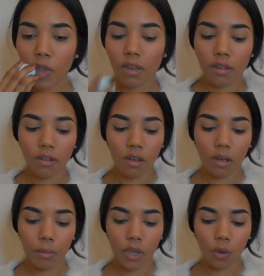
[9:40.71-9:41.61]
This is
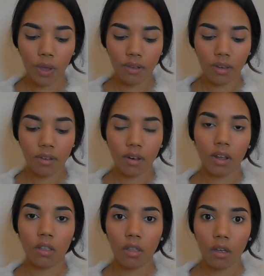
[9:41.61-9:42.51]
EOS's, and
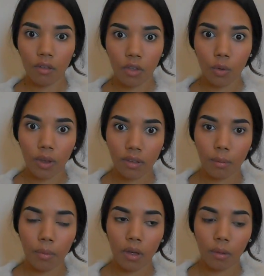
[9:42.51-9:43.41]
I love EOS
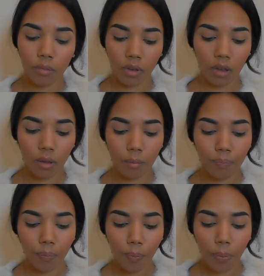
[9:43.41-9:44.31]
lip balms.
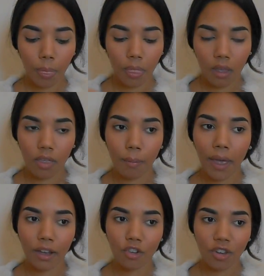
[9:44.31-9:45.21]
The
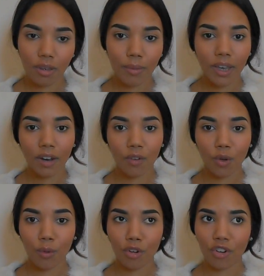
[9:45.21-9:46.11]
packaging can be kind of
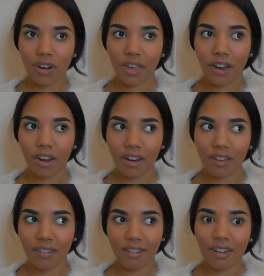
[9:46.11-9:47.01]
annoying when you're trying to carry
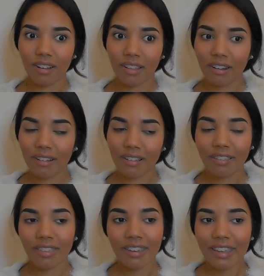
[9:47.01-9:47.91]
it in a
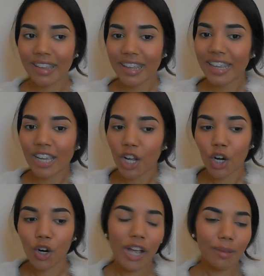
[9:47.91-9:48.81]
little
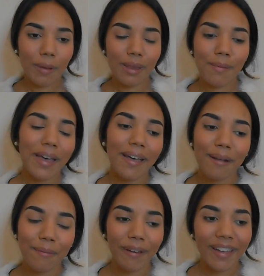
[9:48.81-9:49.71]
crossbody
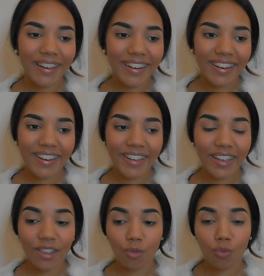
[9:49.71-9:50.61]
bag, but
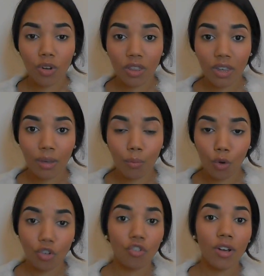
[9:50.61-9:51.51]
it's really
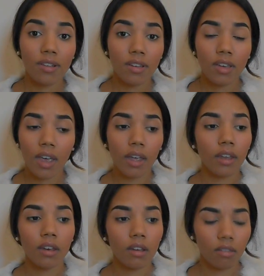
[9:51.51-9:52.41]
moisturizing,
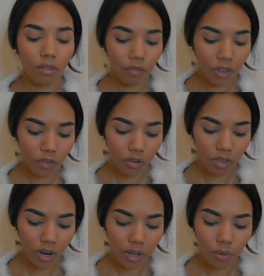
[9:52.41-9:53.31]
and the flavor
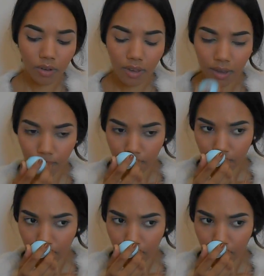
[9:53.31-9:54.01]
that I always get